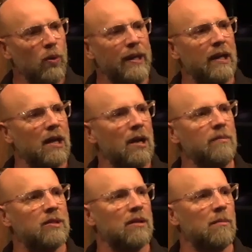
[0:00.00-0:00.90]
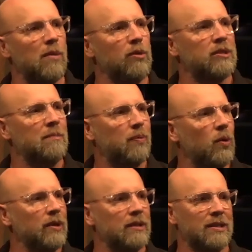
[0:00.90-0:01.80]
When it comes to the most
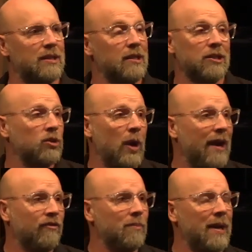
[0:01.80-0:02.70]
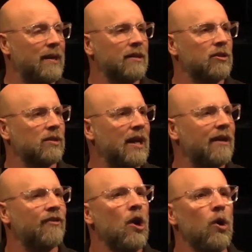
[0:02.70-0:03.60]
important decision you'll ever make in your
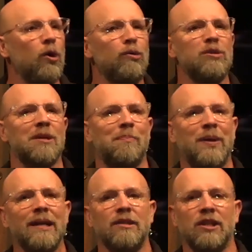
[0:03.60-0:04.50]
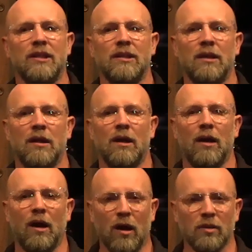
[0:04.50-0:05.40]
life, whose opinion
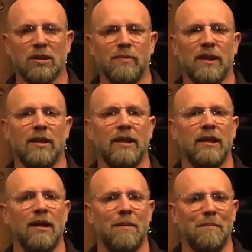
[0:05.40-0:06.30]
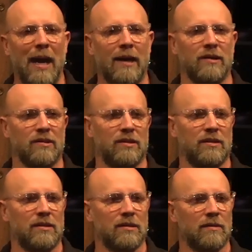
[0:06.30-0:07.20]
ultimately matters?